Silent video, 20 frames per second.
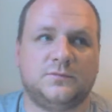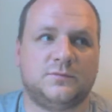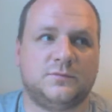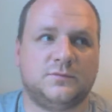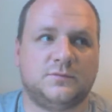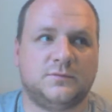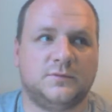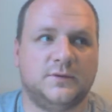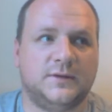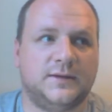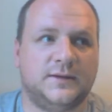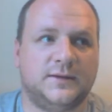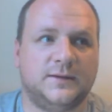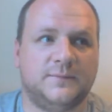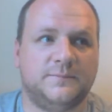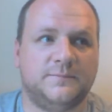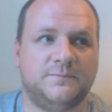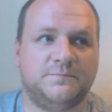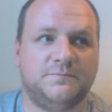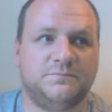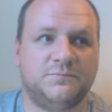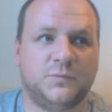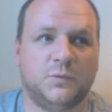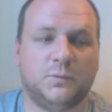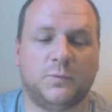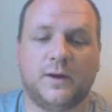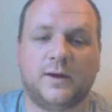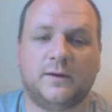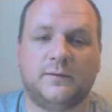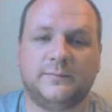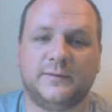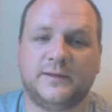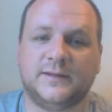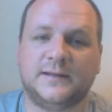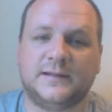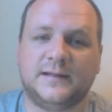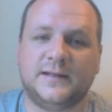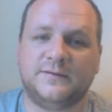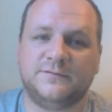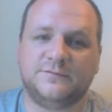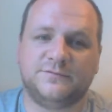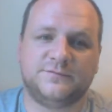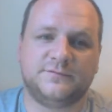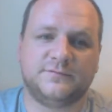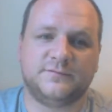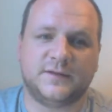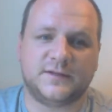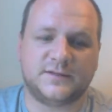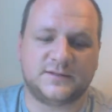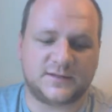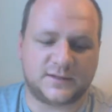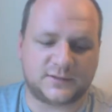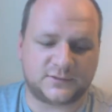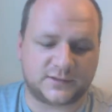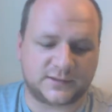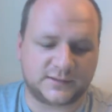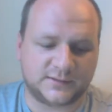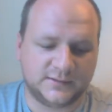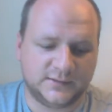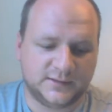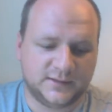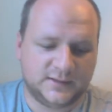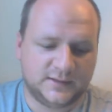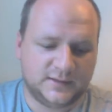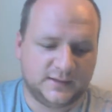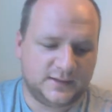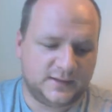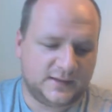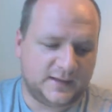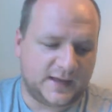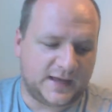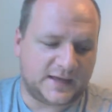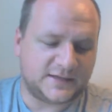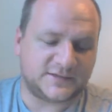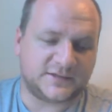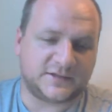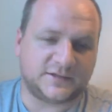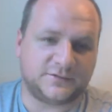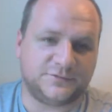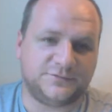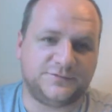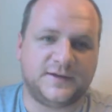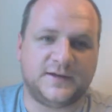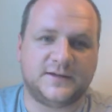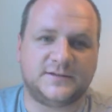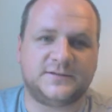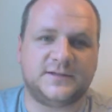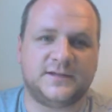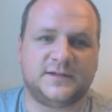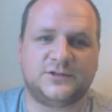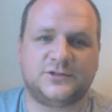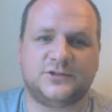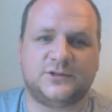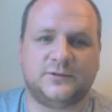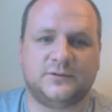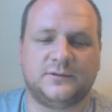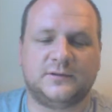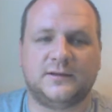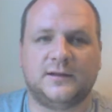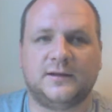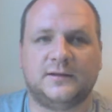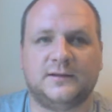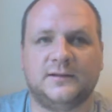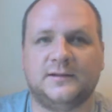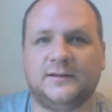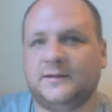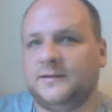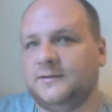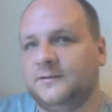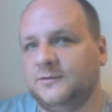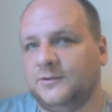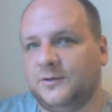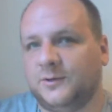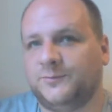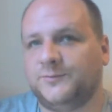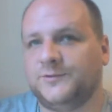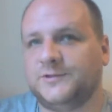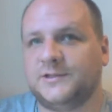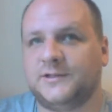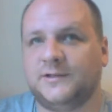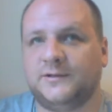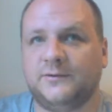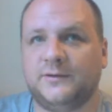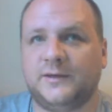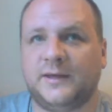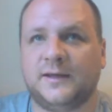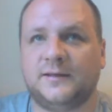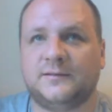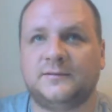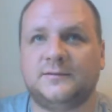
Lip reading: where I'm going to live, etc. As a first year student, luckily, obviously you get